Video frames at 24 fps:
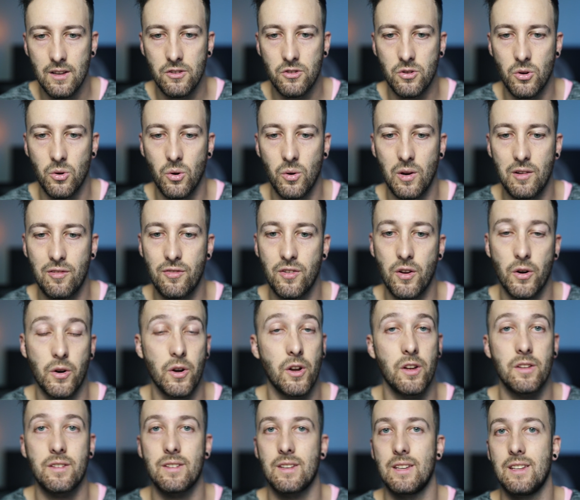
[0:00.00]
So if you're
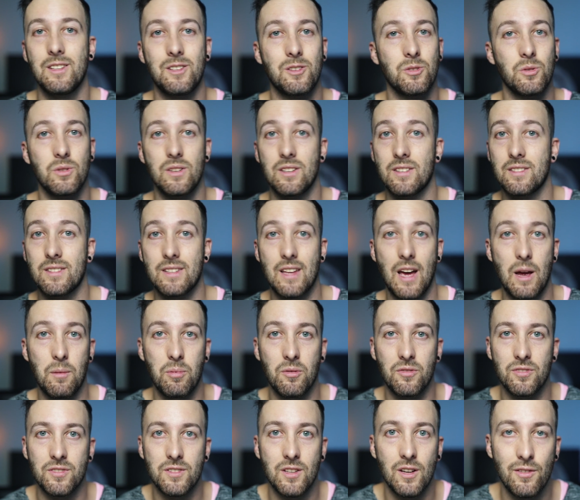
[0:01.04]
not into this
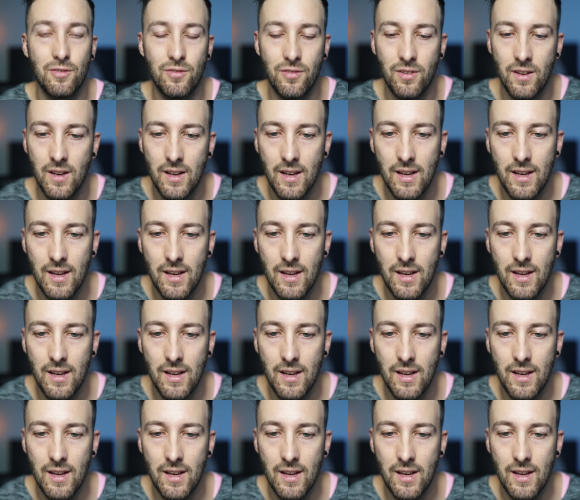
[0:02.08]
type of stuff,